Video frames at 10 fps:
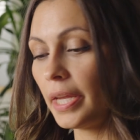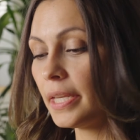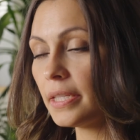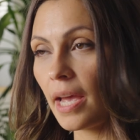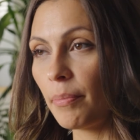
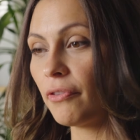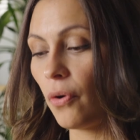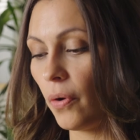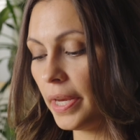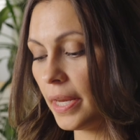any type of
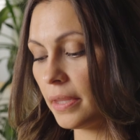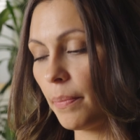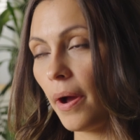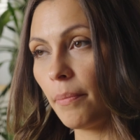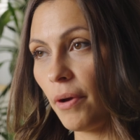coin at the
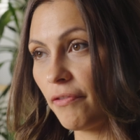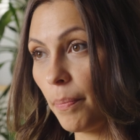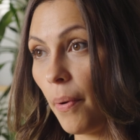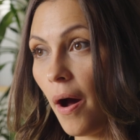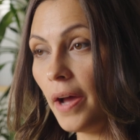bottom of the
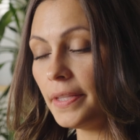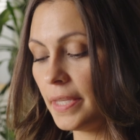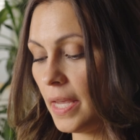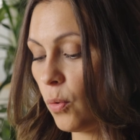pot.